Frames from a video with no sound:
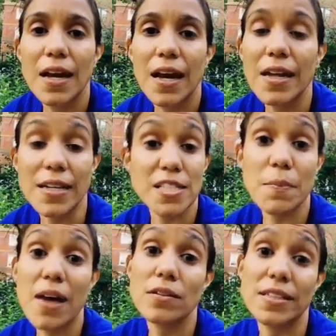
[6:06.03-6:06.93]
And let's
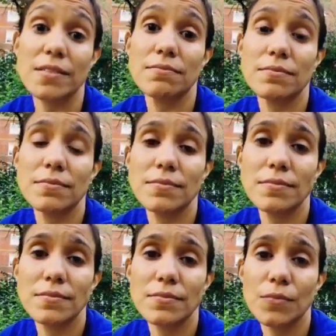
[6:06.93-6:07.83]
model it
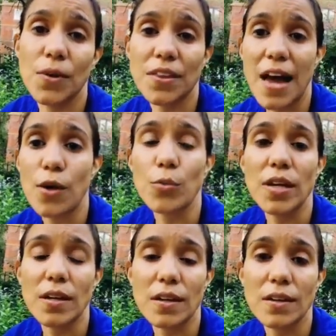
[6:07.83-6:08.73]
with how
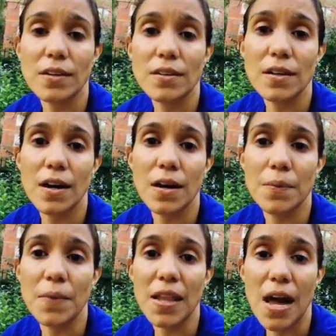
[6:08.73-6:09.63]
we
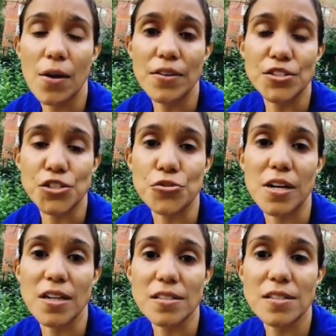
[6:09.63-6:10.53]
allow others to treat
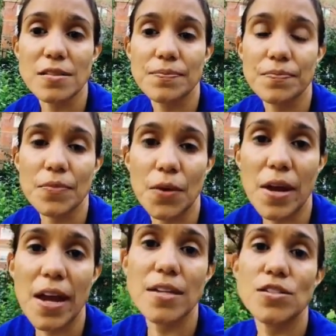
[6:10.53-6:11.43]
us.
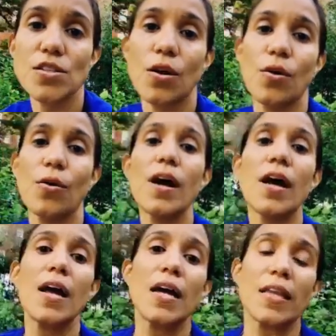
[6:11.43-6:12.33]
Okay, so
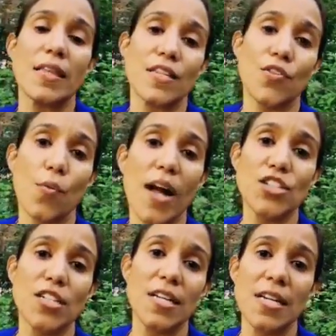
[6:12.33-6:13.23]
thanks for
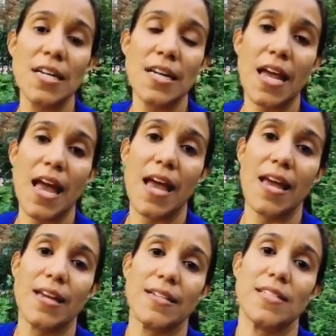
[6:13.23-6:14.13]
watching,
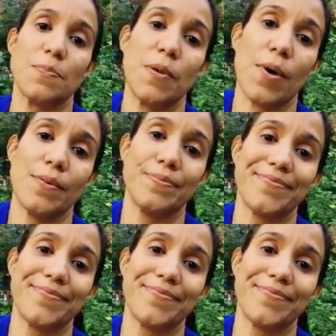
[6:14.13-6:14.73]
and be well.